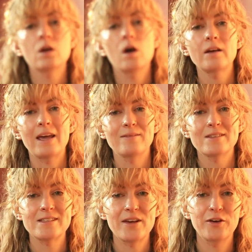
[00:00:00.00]
Okay,
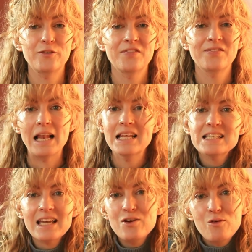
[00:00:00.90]
so let's
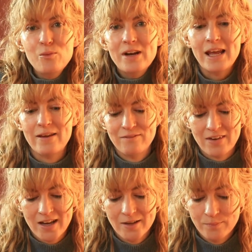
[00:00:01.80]
get on with it.
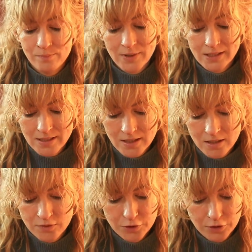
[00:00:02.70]
I'm
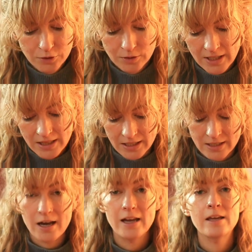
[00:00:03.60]
excited to get it.
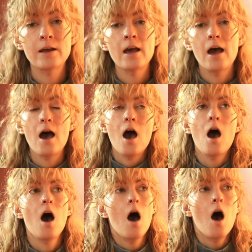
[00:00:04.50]
I
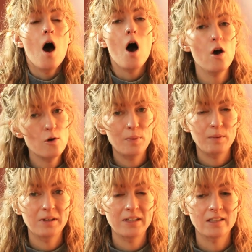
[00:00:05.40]
hope
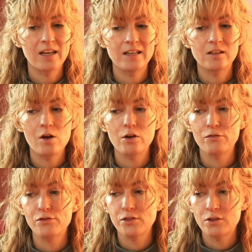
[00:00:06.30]
I can get a
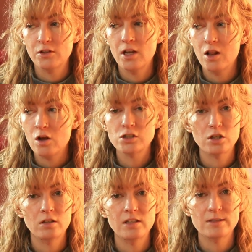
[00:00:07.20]
lot
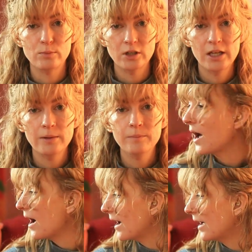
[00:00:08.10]
done this morning.
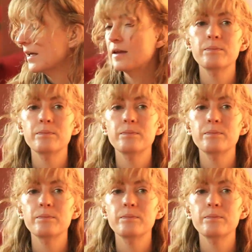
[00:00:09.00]
I